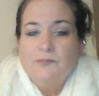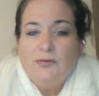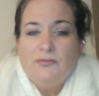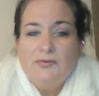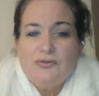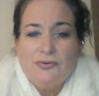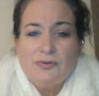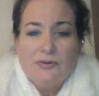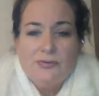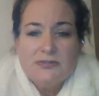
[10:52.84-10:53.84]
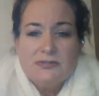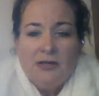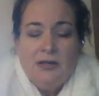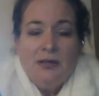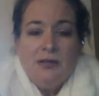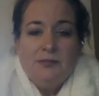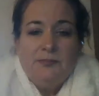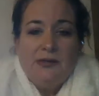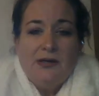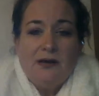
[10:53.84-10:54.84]
future use,
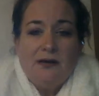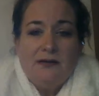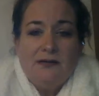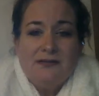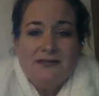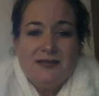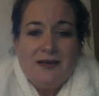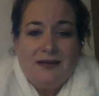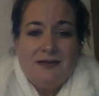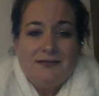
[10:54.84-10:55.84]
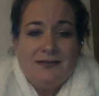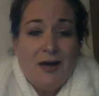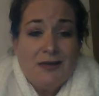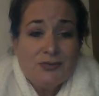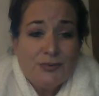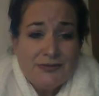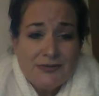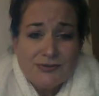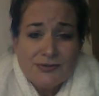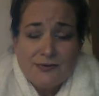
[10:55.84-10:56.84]
because as a high school
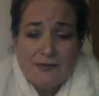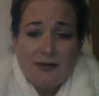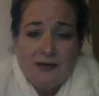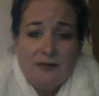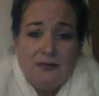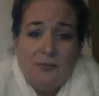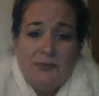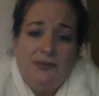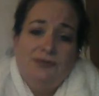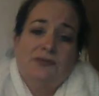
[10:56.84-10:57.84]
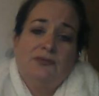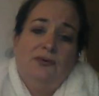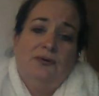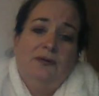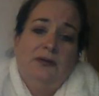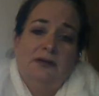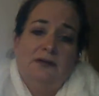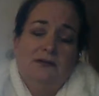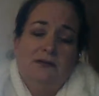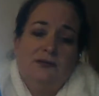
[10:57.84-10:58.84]
teacher, it could be useful
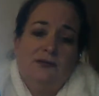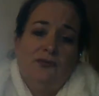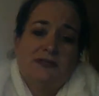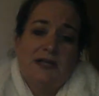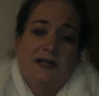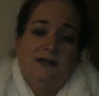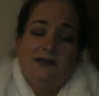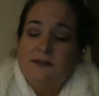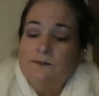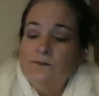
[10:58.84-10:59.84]
in different settings.